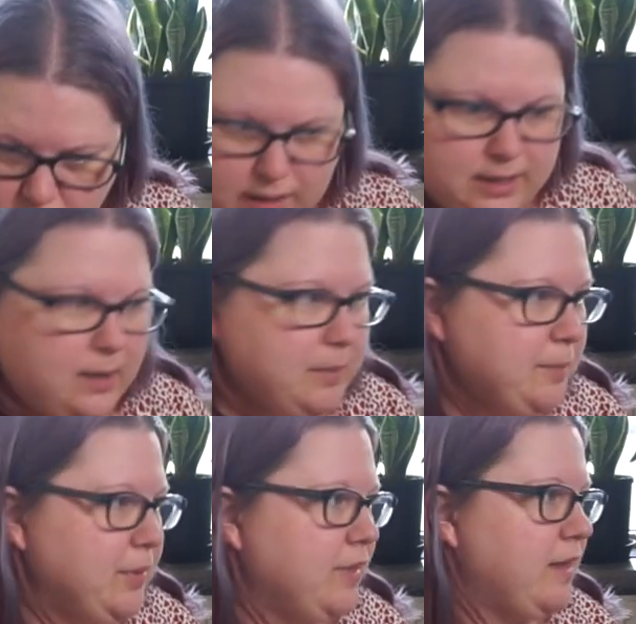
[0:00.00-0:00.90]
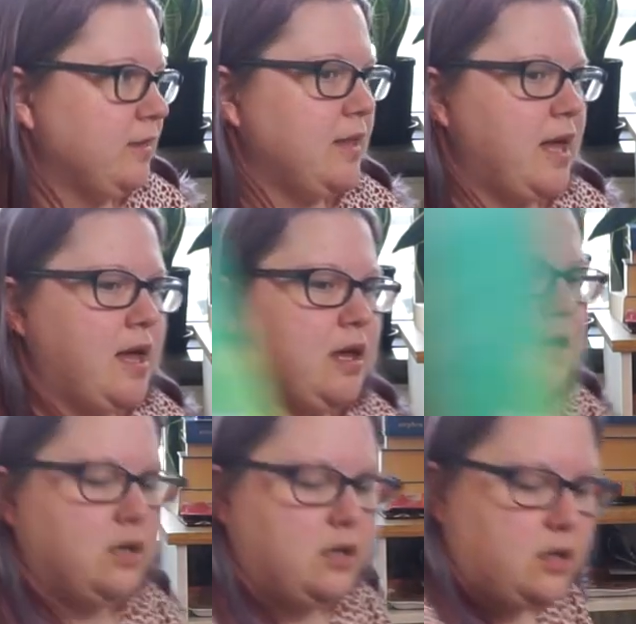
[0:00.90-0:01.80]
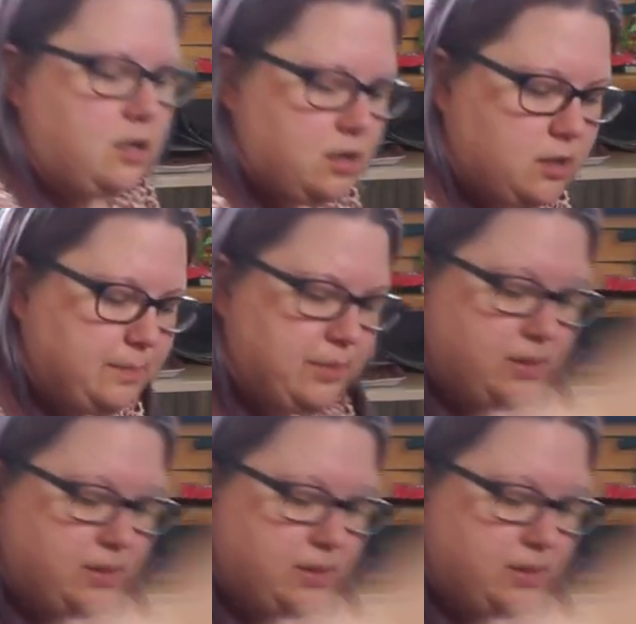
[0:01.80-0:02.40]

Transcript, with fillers: I think I'm going to put that there. I'll put